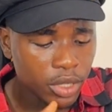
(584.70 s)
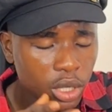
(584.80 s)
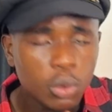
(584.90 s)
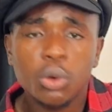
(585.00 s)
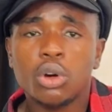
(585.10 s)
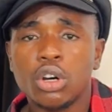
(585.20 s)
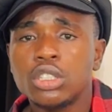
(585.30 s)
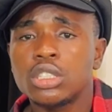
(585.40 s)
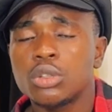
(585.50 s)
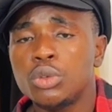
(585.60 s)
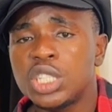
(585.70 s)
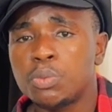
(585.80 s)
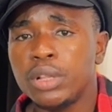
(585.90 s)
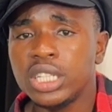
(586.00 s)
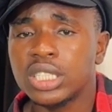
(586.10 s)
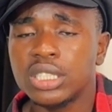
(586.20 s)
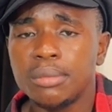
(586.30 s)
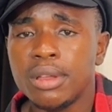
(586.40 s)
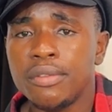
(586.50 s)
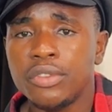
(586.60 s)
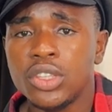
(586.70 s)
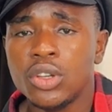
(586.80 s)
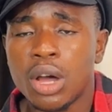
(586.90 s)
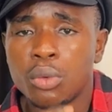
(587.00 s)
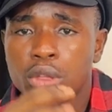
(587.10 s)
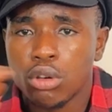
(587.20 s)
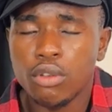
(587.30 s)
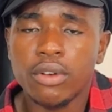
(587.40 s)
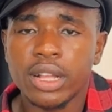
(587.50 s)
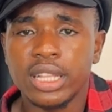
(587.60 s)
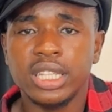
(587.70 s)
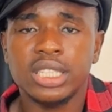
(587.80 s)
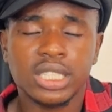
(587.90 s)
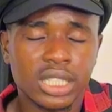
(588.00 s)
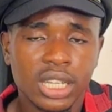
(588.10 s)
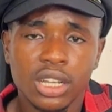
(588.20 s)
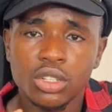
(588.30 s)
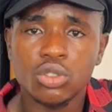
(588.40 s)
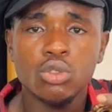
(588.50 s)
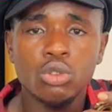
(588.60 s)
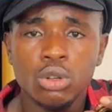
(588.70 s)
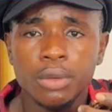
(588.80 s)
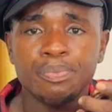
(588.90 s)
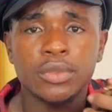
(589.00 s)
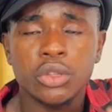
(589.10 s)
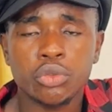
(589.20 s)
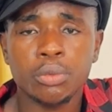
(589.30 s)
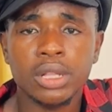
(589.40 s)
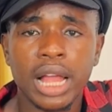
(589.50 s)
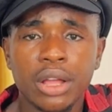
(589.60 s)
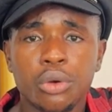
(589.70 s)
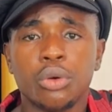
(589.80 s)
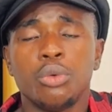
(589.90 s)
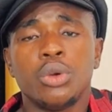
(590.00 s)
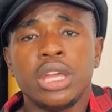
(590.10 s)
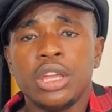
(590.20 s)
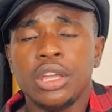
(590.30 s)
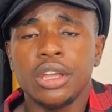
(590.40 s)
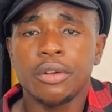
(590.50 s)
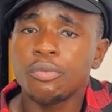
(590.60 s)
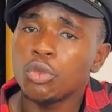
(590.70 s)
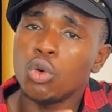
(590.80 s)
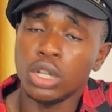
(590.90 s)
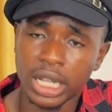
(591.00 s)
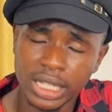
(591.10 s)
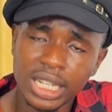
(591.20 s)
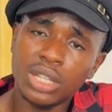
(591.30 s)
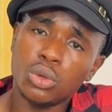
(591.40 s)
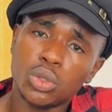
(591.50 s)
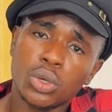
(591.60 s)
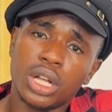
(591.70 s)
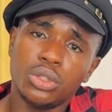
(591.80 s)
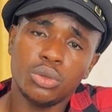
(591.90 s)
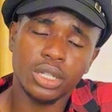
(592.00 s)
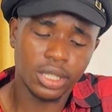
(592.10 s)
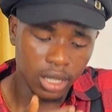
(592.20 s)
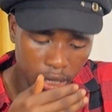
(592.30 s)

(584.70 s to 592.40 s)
we split the main video and we overlaid it. So it will be like we understand what we are doing.